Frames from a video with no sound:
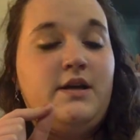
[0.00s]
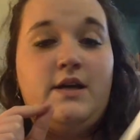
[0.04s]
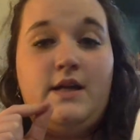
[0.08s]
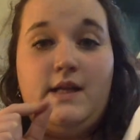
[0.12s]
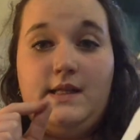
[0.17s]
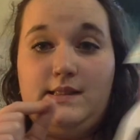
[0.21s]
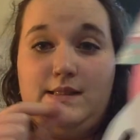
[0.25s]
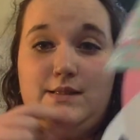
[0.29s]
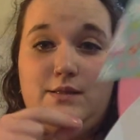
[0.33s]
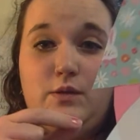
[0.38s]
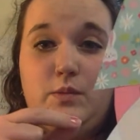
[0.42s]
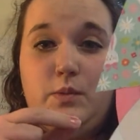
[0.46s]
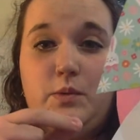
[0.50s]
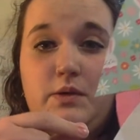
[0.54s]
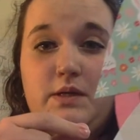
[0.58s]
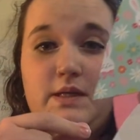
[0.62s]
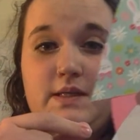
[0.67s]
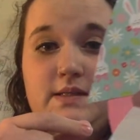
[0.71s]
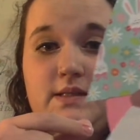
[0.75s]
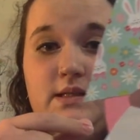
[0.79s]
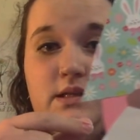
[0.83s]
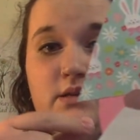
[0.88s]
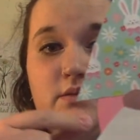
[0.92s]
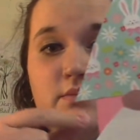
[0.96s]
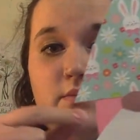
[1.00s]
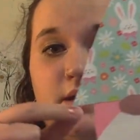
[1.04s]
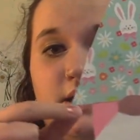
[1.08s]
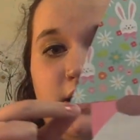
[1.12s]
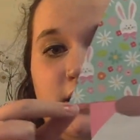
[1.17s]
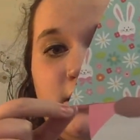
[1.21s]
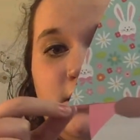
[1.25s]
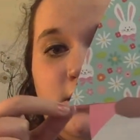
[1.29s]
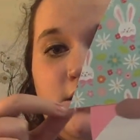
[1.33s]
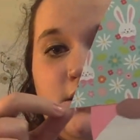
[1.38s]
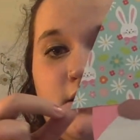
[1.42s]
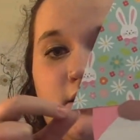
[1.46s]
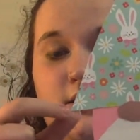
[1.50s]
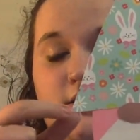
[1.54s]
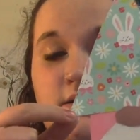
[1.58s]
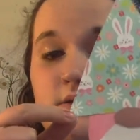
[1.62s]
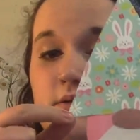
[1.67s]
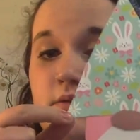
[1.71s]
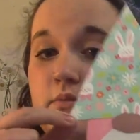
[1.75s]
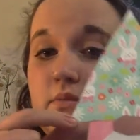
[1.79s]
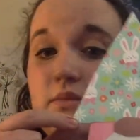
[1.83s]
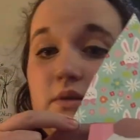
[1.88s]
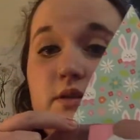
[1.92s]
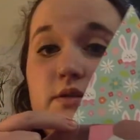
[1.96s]
it's super easy to make.
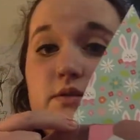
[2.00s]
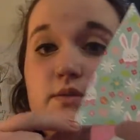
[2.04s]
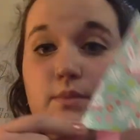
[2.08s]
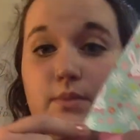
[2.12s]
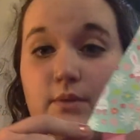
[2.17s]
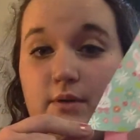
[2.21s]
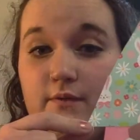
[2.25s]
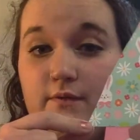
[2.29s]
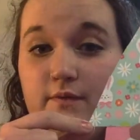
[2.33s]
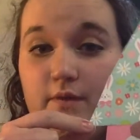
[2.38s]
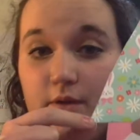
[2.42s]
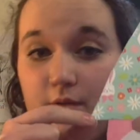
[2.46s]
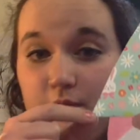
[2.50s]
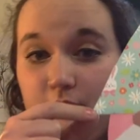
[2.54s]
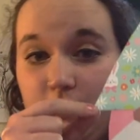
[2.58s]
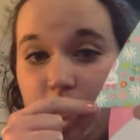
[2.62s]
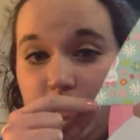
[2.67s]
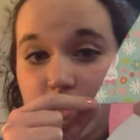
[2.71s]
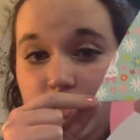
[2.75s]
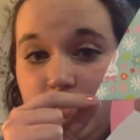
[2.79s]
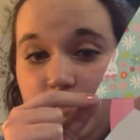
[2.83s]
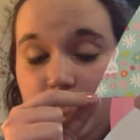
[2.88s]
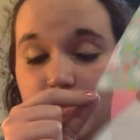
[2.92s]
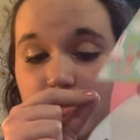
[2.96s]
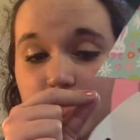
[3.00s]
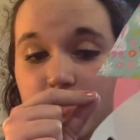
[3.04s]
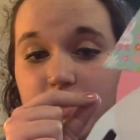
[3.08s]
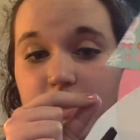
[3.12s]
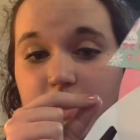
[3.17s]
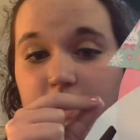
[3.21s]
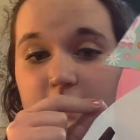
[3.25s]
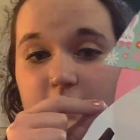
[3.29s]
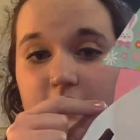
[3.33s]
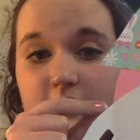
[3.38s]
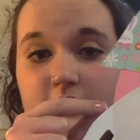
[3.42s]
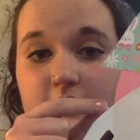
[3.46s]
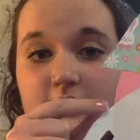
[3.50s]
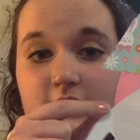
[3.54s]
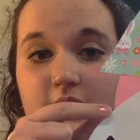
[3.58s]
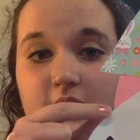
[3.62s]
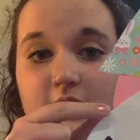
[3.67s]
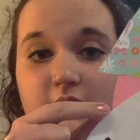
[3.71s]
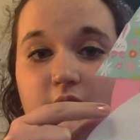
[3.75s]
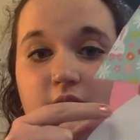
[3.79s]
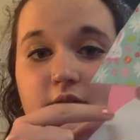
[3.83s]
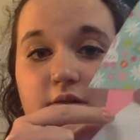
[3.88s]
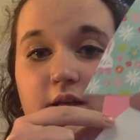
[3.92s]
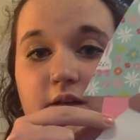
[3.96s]
This would be a fun one to do with your kids. They
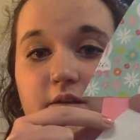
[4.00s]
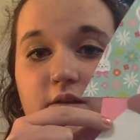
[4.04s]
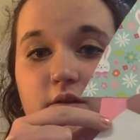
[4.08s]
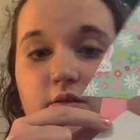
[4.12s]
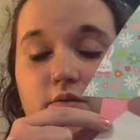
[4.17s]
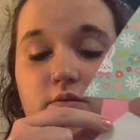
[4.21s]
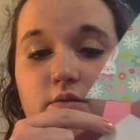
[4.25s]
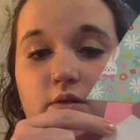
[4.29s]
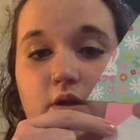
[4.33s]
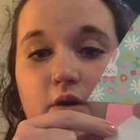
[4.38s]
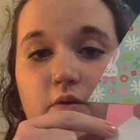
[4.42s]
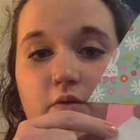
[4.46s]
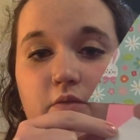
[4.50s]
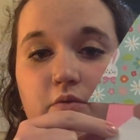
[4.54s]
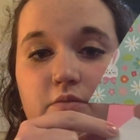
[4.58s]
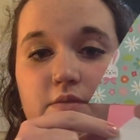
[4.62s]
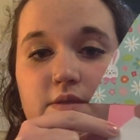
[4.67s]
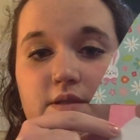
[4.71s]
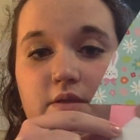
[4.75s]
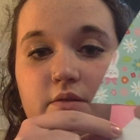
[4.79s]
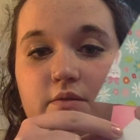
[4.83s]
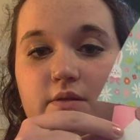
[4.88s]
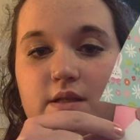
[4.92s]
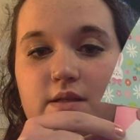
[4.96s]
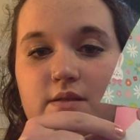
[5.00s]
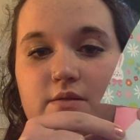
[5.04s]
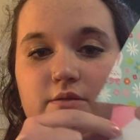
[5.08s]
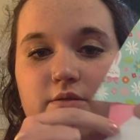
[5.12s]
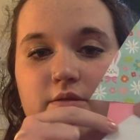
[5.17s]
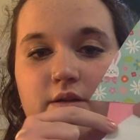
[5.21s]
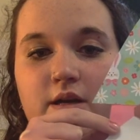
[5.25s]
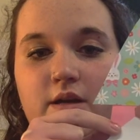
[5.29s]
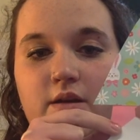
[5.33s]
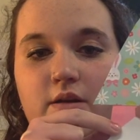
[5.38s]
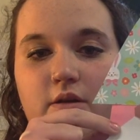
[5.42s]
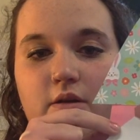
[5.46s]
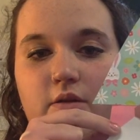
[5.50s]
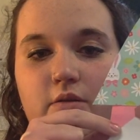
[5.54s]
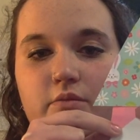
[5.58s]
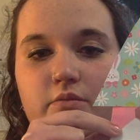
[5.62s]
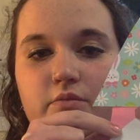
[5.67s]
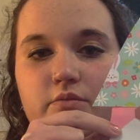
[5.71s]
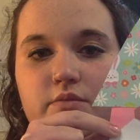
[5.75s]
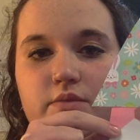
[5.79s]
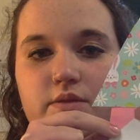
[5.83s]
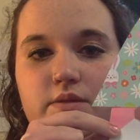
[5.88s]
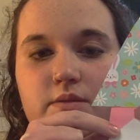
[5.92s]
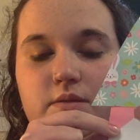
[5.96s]
look like little gnomes, little Easter egg
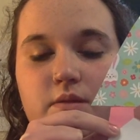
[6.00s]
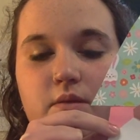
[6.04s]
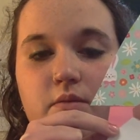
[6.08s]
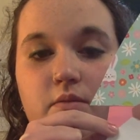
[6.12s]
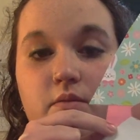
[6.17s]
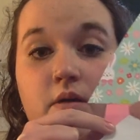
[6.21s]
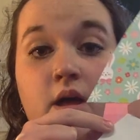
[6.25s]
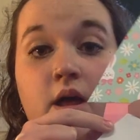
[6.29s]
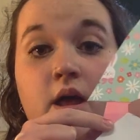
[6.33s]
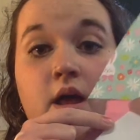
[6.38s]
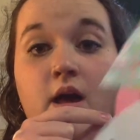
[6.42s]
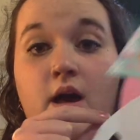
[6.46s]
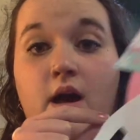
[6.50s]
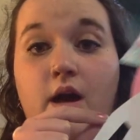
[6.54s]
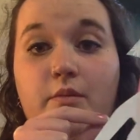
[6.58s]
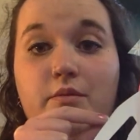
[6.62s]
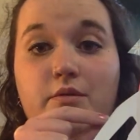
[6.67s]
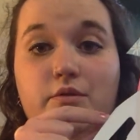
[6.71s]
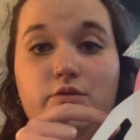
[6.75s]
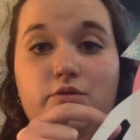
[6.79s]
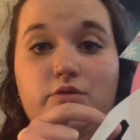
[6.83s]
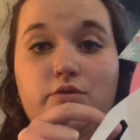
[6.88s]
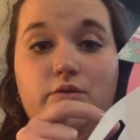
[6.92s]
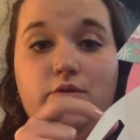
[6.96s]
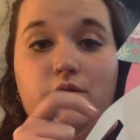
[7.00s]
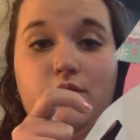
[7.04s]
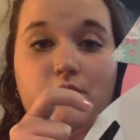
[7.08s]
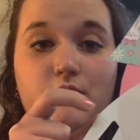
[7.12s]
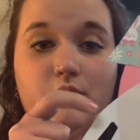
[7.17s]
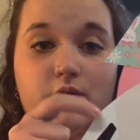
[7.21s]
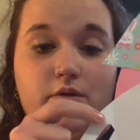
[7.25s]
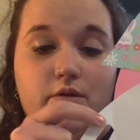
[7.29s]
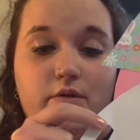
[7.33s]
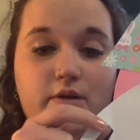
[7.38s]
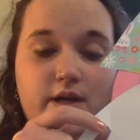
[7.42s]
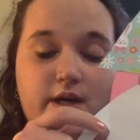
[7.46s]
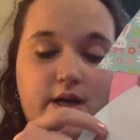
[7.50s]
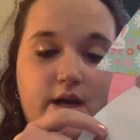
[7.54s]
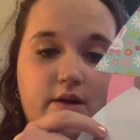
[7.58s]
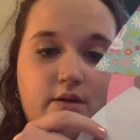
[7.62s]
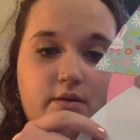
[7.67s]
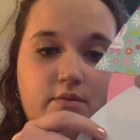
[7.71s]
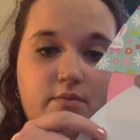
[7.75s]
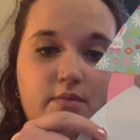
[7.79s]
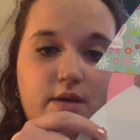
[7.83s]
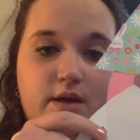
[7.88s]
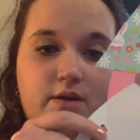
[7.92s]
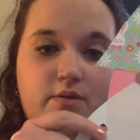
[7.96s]
gnomes, so I'm going to show you real quick how to
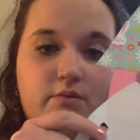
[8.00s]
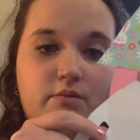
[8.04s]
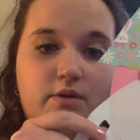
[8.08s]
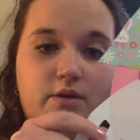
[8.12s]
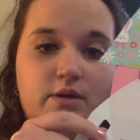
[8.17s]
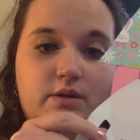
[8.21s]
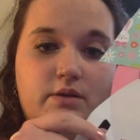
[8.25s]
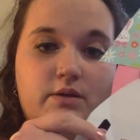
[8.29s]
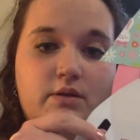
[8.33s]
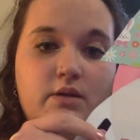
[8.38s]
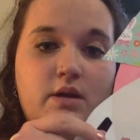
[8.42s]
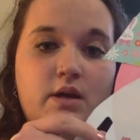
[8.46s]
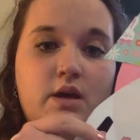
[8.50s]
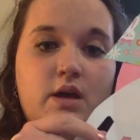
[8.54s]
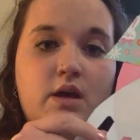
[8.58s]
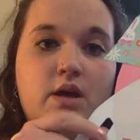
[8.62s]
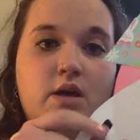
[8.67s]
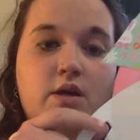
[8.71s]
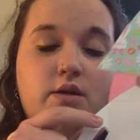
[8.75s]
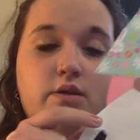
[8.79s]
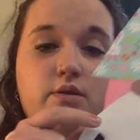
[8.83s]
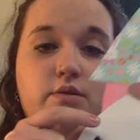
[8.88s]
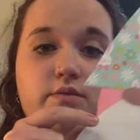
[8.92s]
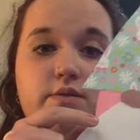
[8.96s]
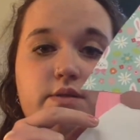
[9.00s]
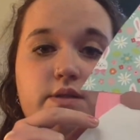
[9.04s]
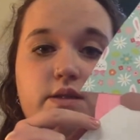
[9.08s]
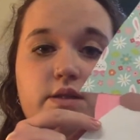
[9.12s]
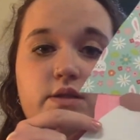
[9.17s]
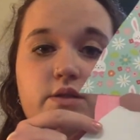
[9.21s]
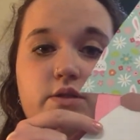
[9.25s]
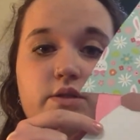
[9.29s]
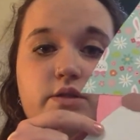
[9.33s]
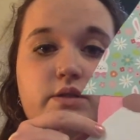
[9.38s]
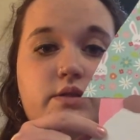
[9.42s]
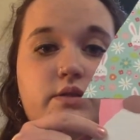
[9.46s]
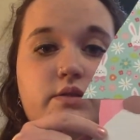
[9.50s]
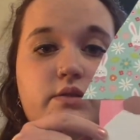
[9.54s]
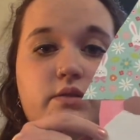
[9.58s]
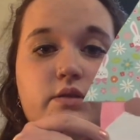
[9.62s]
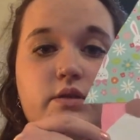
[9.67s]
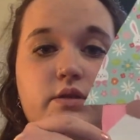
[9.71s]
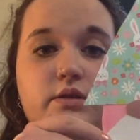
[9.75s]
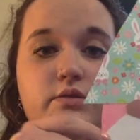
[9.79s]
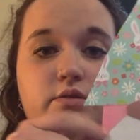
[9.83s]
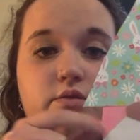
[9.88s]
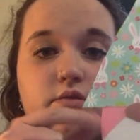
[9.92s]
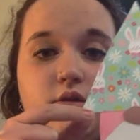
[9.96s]
make one using just your
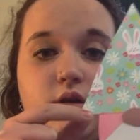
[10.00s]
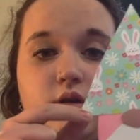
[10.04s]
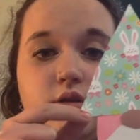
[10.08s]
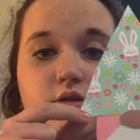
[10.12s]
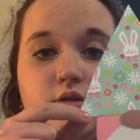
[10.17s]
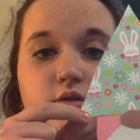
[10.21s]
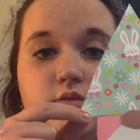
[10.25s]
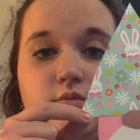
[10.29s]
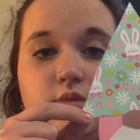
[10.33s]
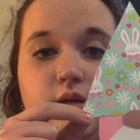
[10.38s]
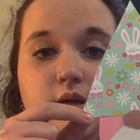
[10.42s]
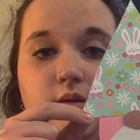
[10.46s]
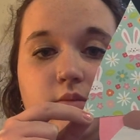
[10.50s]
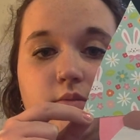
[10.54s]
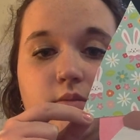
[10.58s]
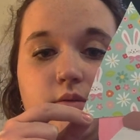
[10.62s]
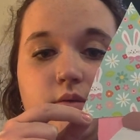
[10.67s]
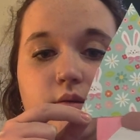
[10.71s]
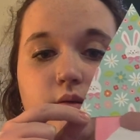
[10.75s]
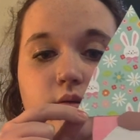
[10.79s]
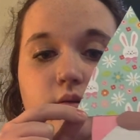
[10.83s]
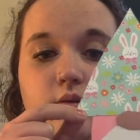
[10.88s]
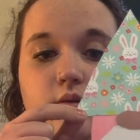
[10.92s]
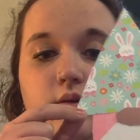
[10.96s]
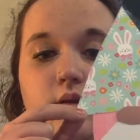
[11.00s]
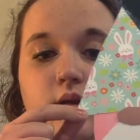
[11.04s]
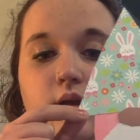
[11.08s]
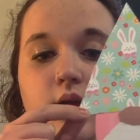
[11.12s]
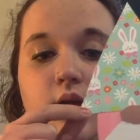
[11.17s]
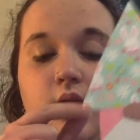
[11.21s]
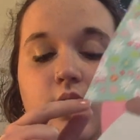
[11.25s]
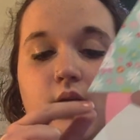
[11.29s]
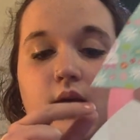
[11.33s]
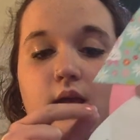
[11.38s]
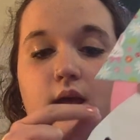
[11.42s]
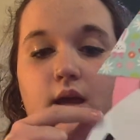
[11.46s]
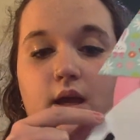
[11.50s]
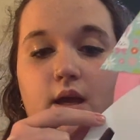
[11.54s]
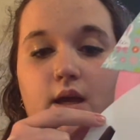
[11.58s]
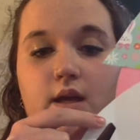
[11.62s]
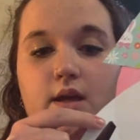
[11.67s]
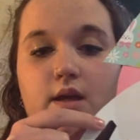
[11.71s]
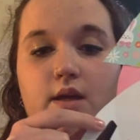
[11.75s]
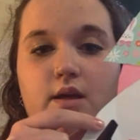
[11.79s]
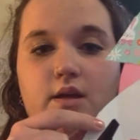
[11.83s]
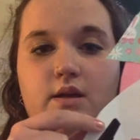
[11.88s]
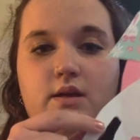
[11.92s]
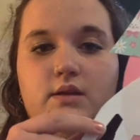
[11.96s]
construction paper
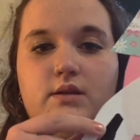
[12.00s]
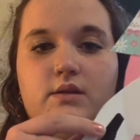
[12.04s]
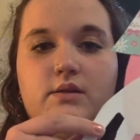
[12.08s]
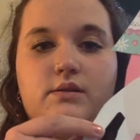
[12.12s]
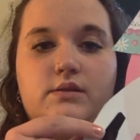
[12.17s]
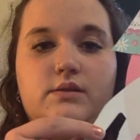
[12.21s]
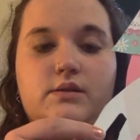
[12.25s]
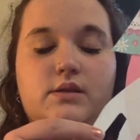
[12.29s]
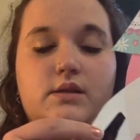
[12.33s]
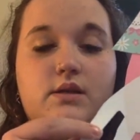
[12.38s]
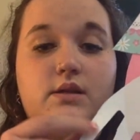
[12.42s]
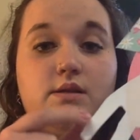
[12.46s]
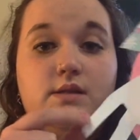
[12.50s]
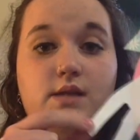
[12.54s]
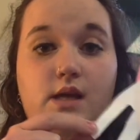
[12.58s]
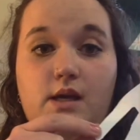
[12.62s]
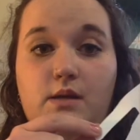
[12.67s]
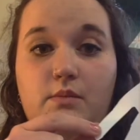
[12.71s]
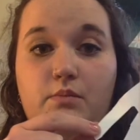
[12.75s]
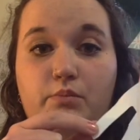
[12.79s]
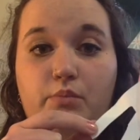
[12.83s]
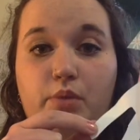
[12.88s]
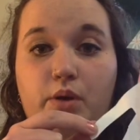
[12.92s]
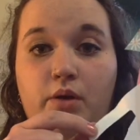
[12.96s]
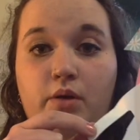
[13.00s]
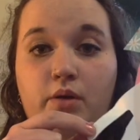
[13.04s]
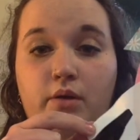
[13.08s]
and tape.